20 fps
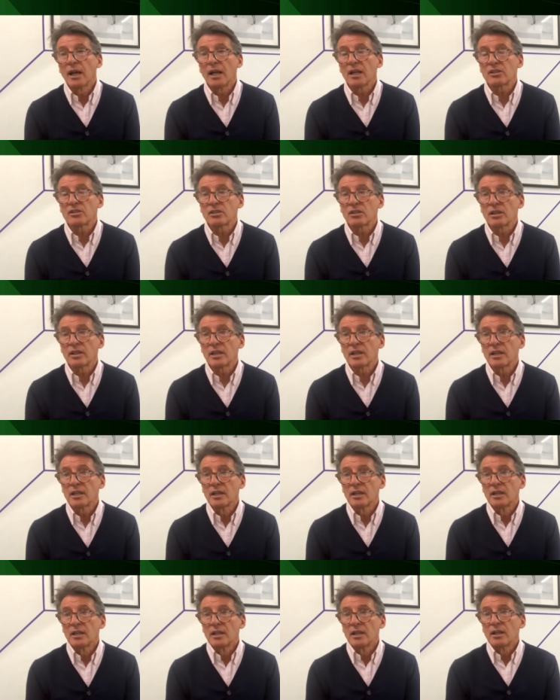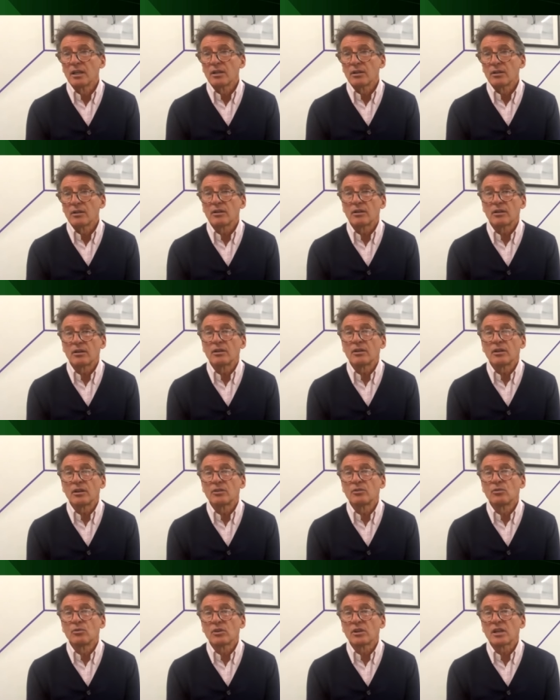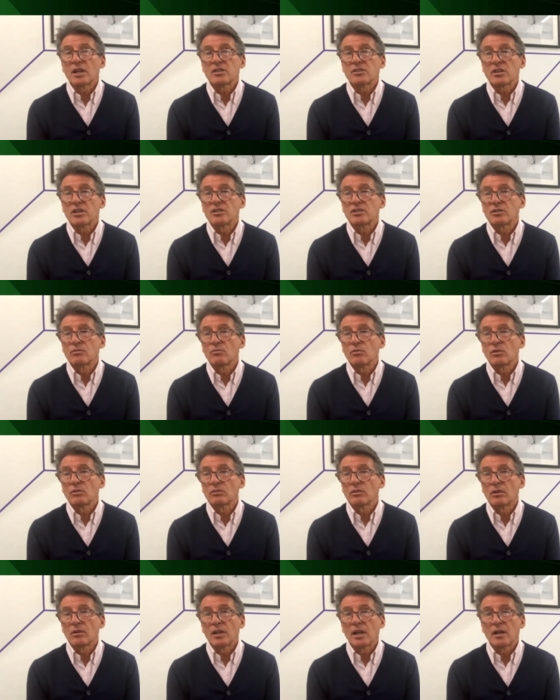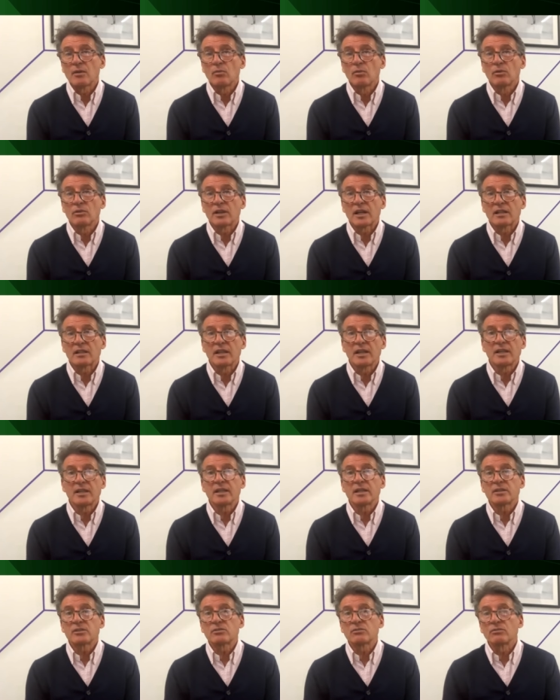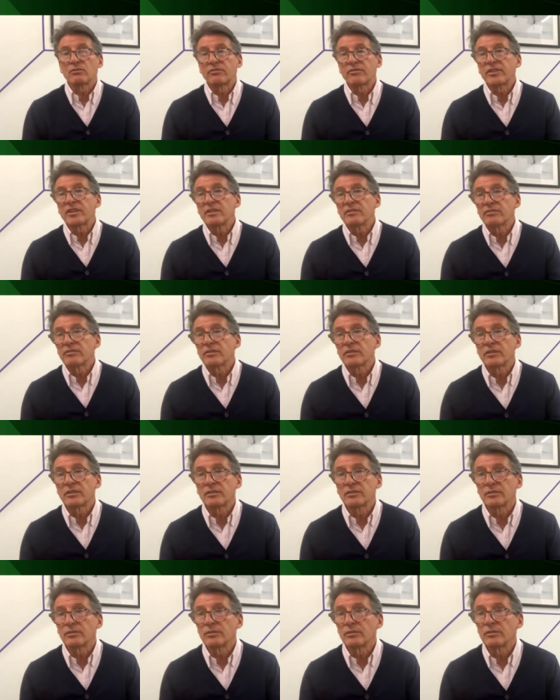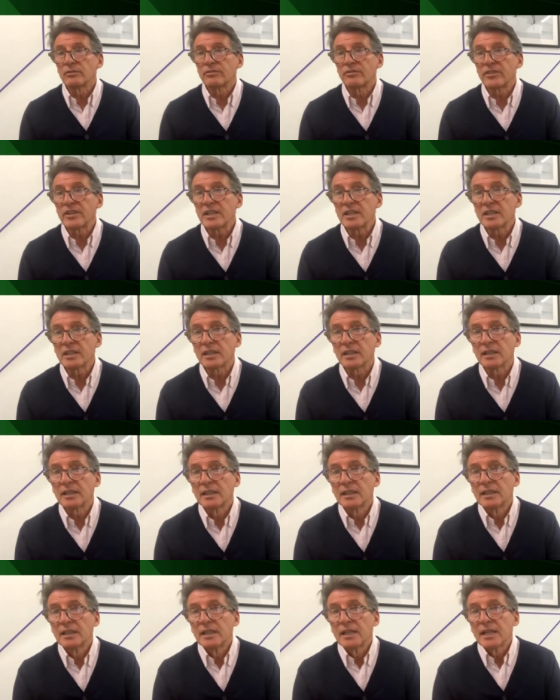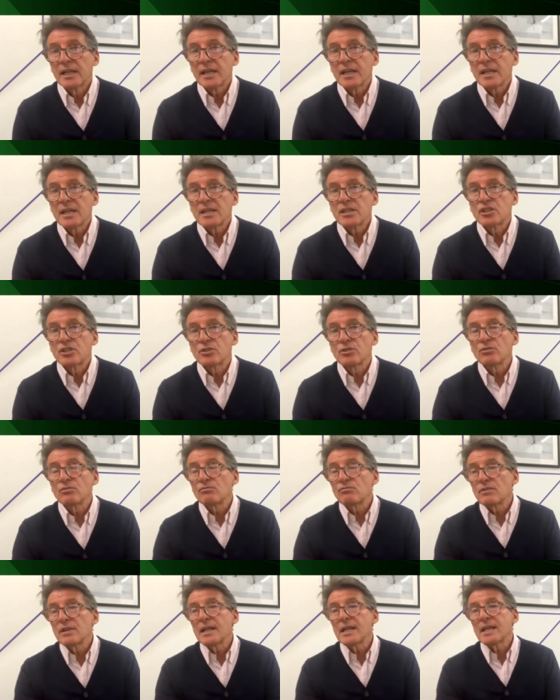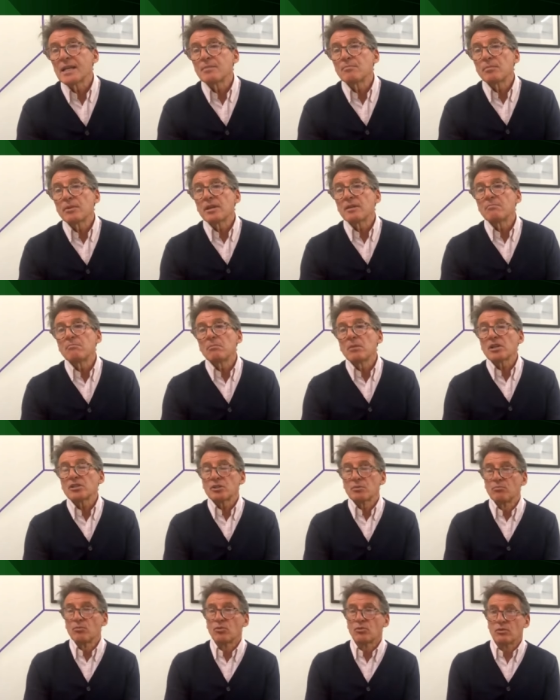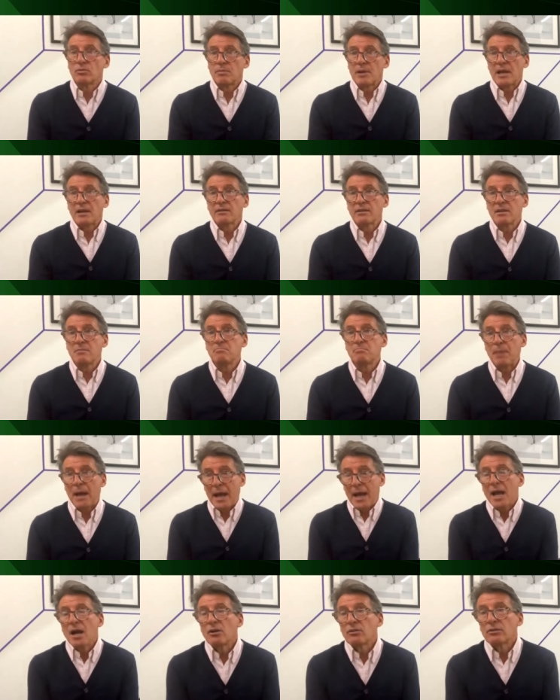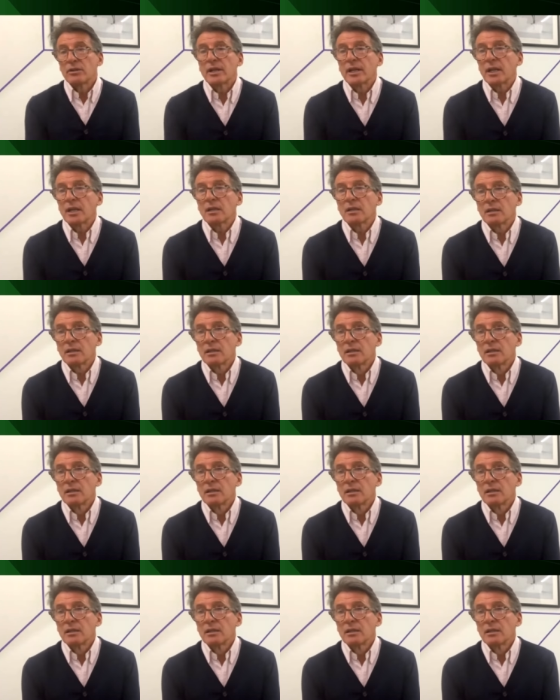Actually, uh, an organization like World Athletics or FIFA or FINA should really be much more about empowering